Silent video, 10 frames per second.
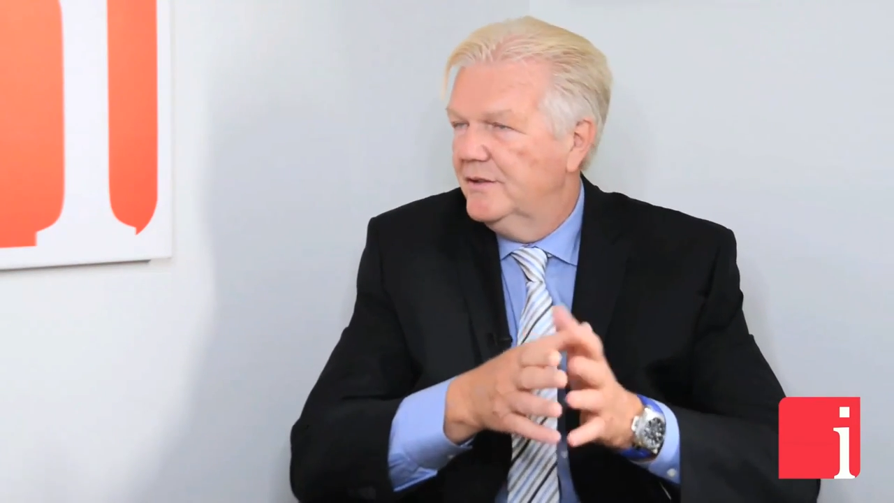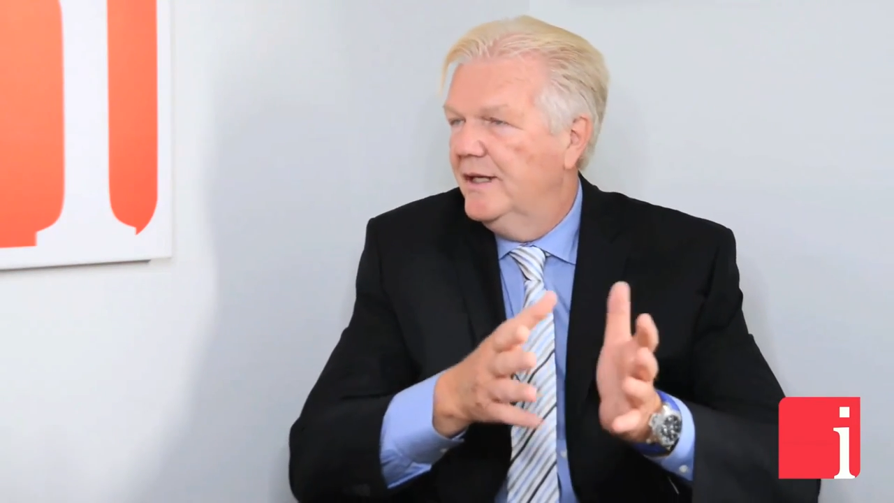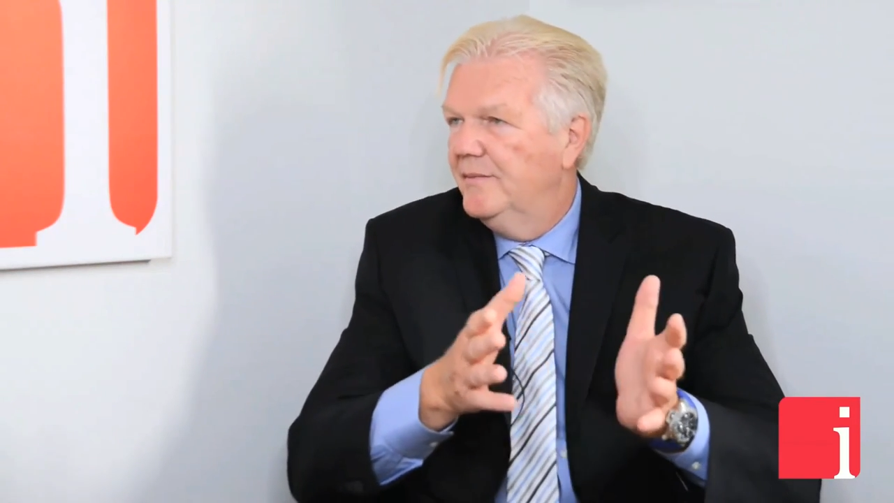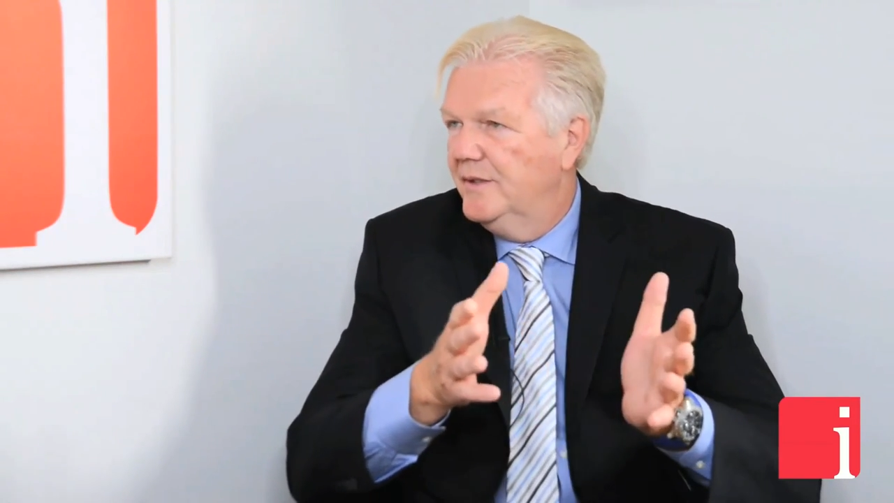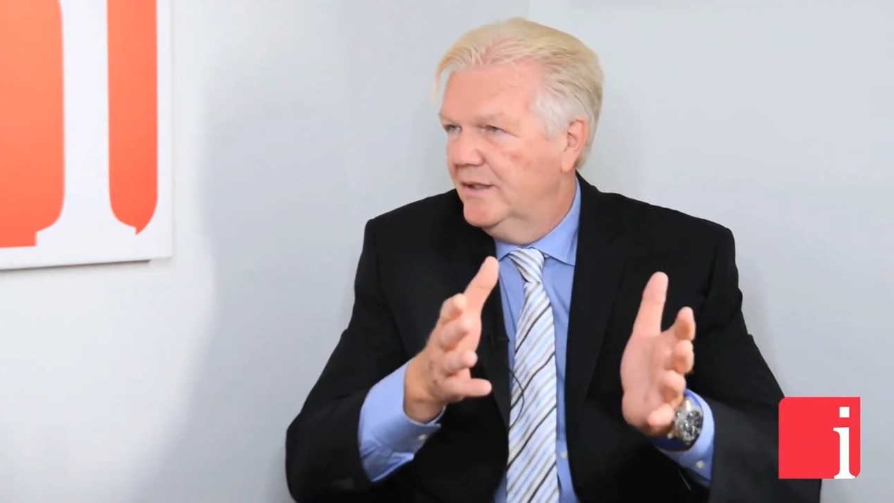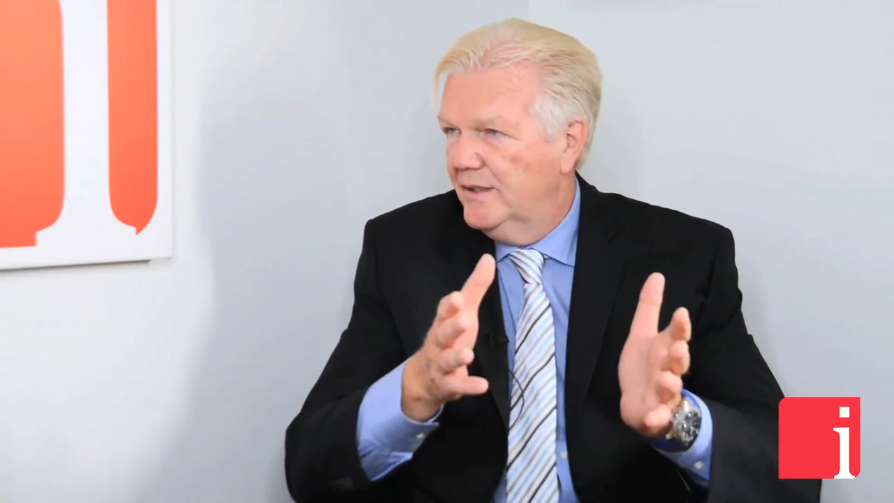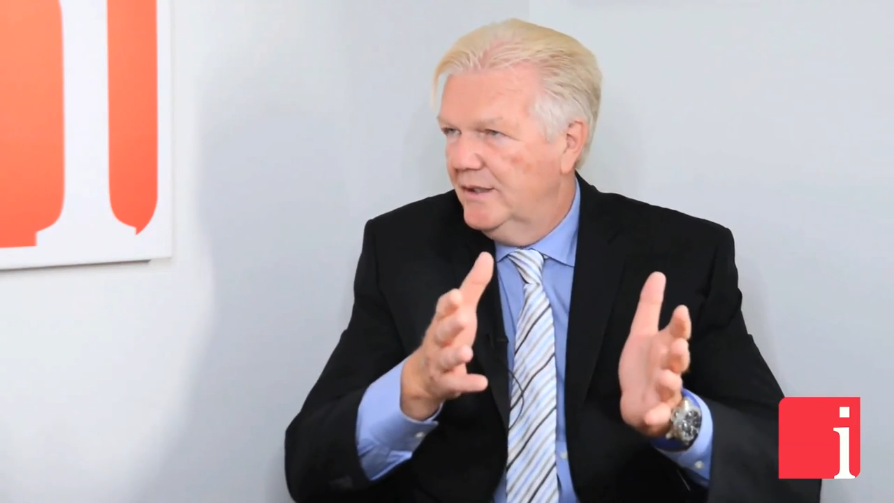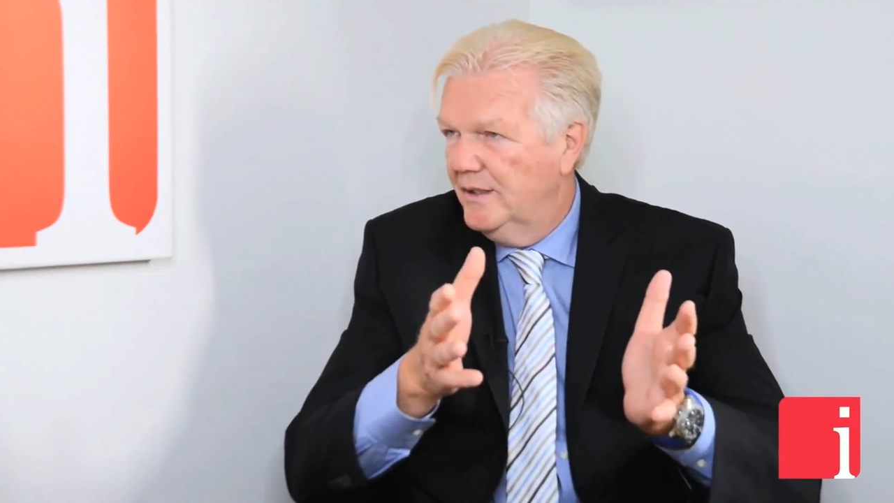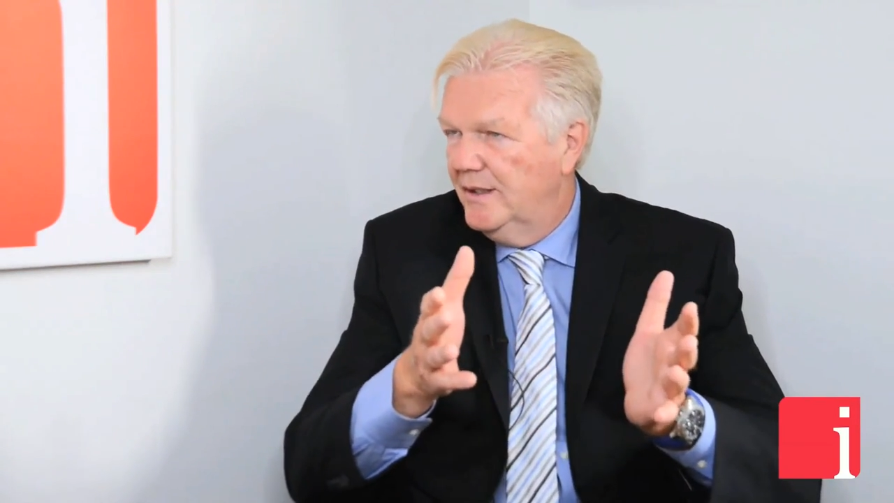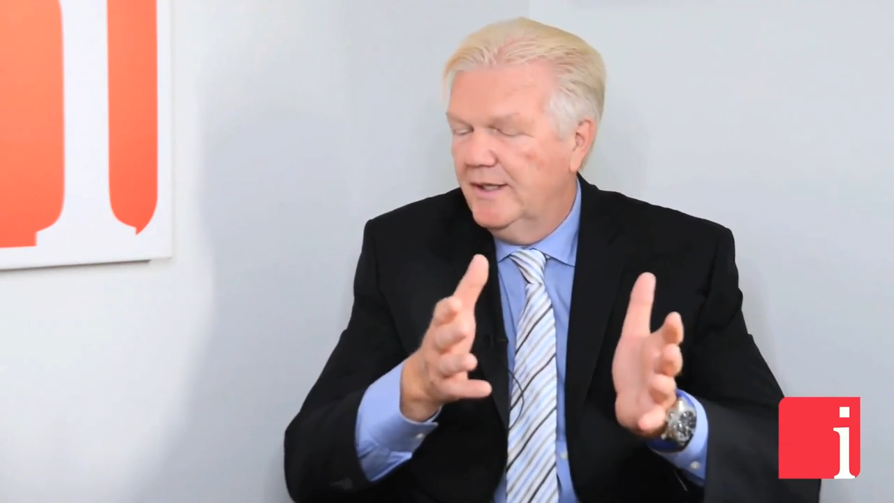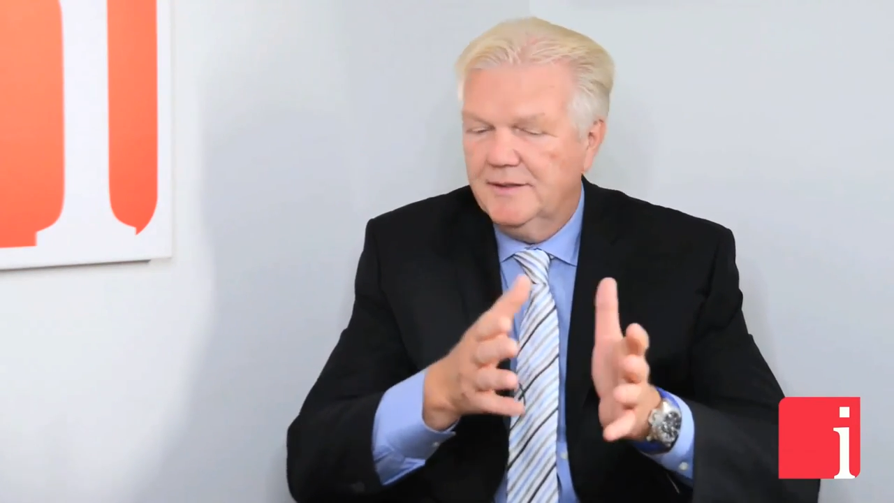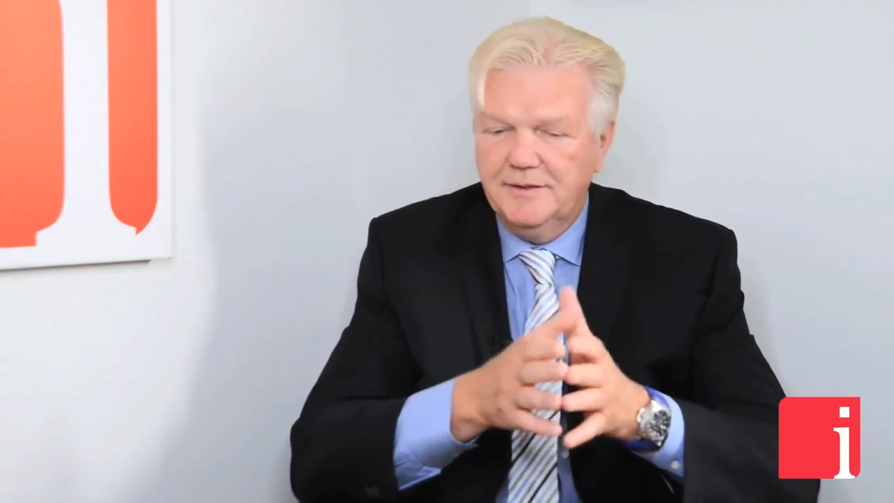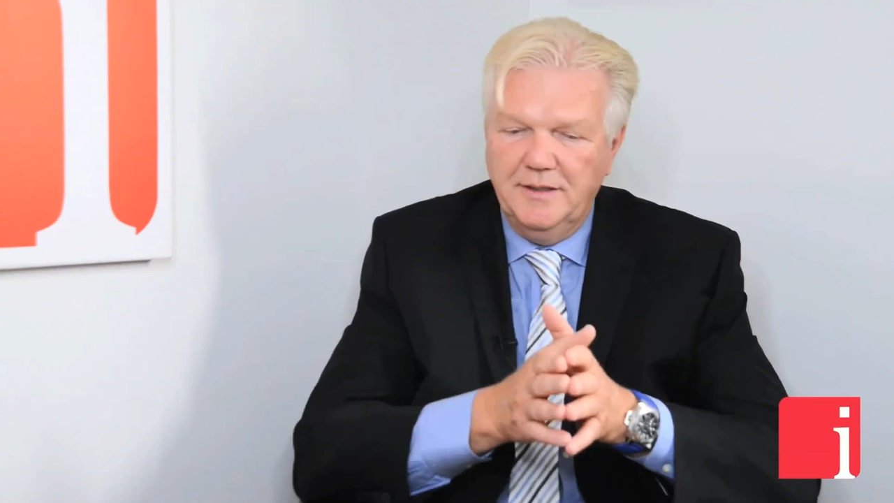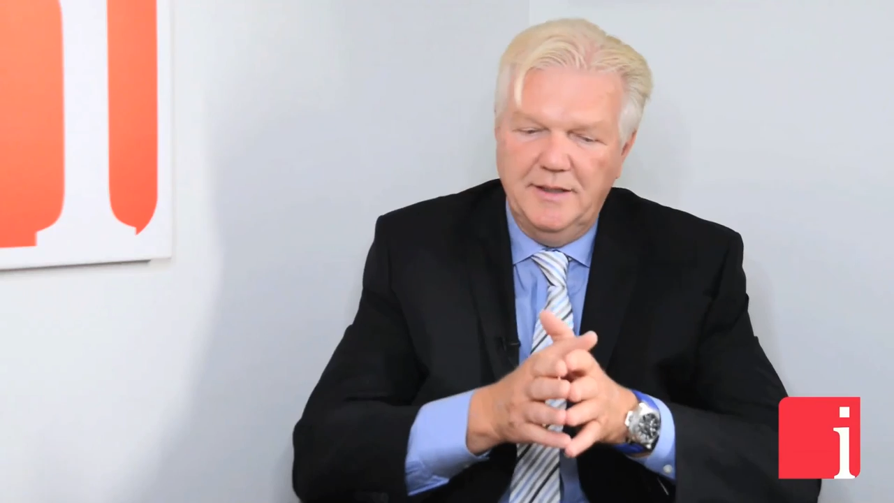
name in the next